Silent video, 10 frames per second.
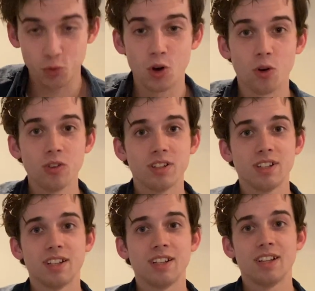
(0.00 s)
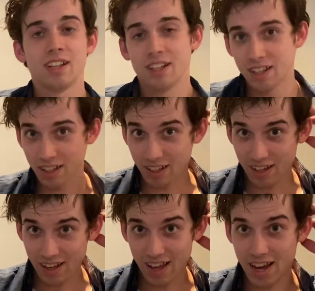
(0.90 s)
roll.
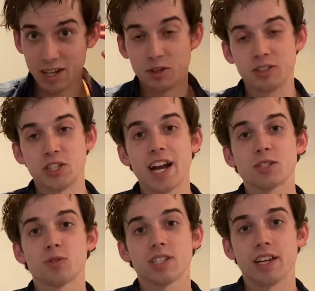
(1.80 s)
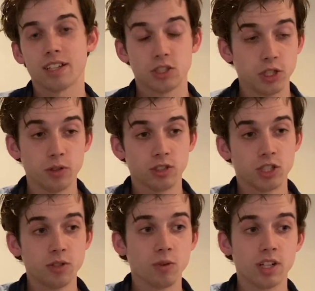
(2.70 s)
And Janice was like,
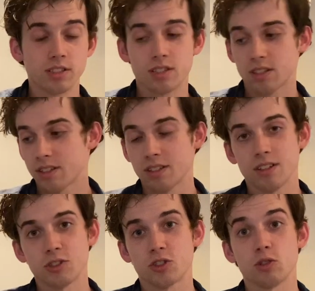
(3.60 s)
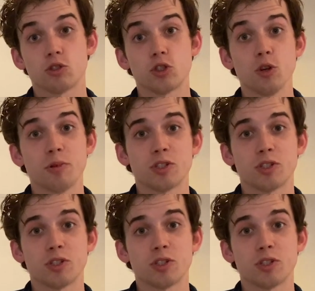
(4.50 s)
she was super